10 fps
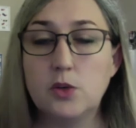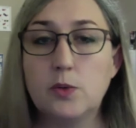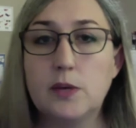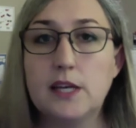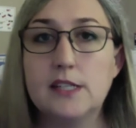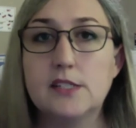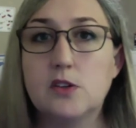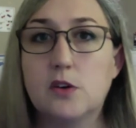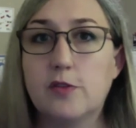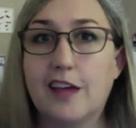weeks.
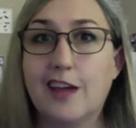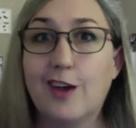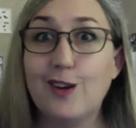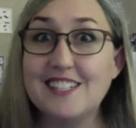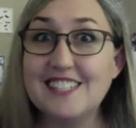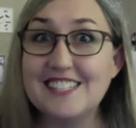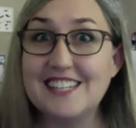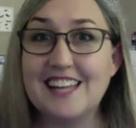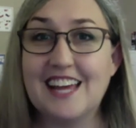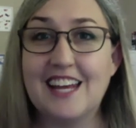So if they go to
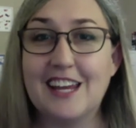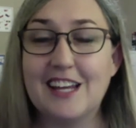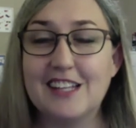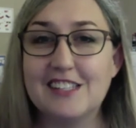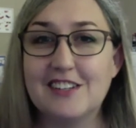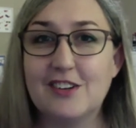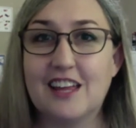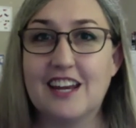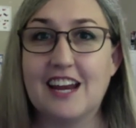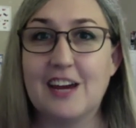Disneyland, I consider
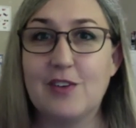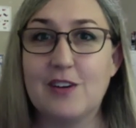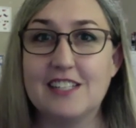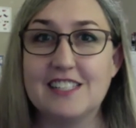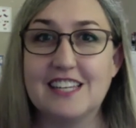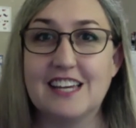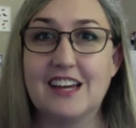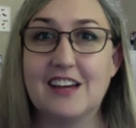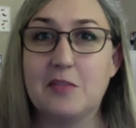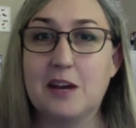that a high-risk
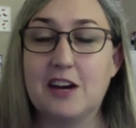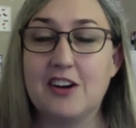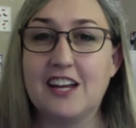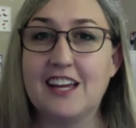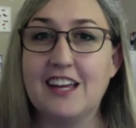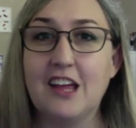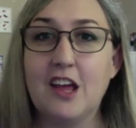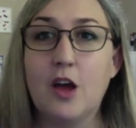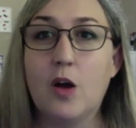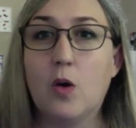area,
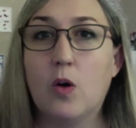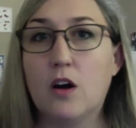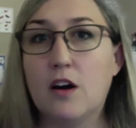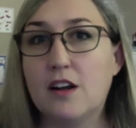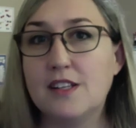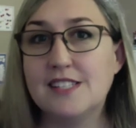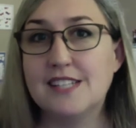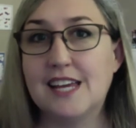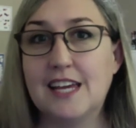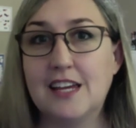or a
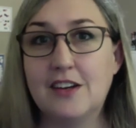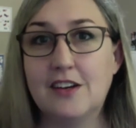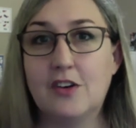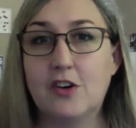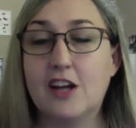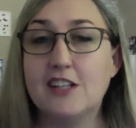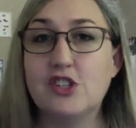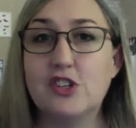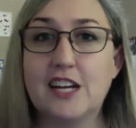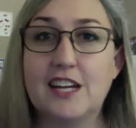state or
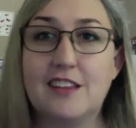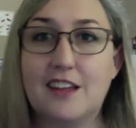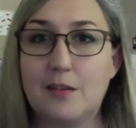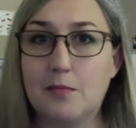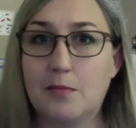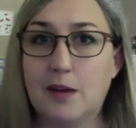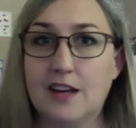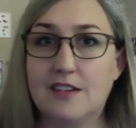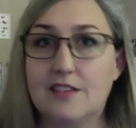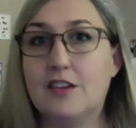country that
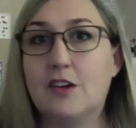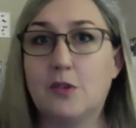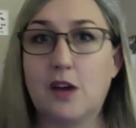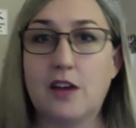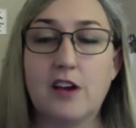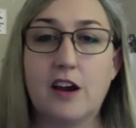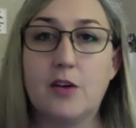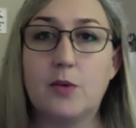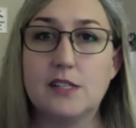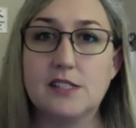might, have a higher
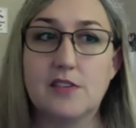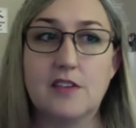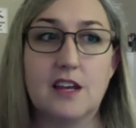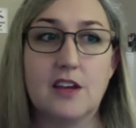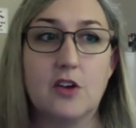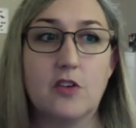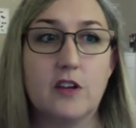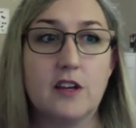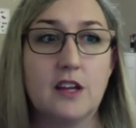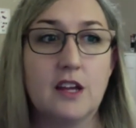risk of getting
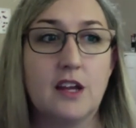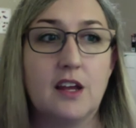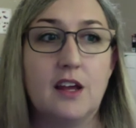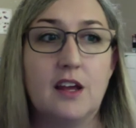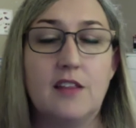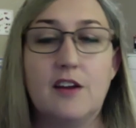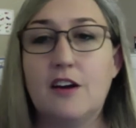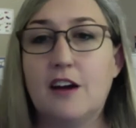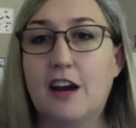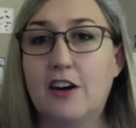COVID. There
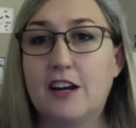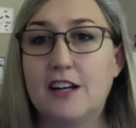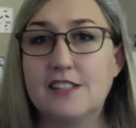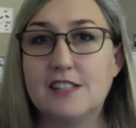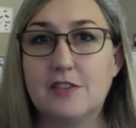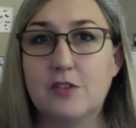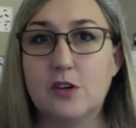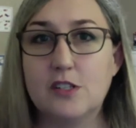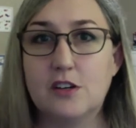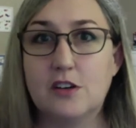are areas that, of
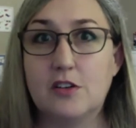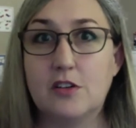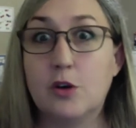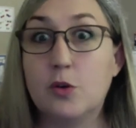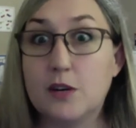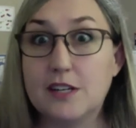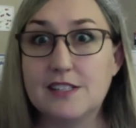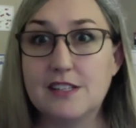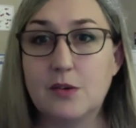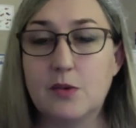course, are low
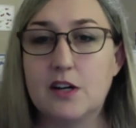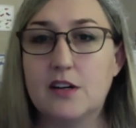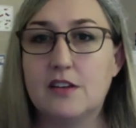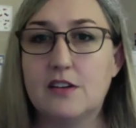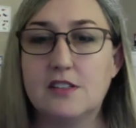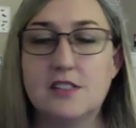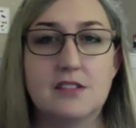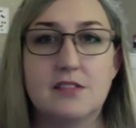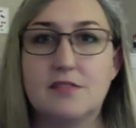risk where there's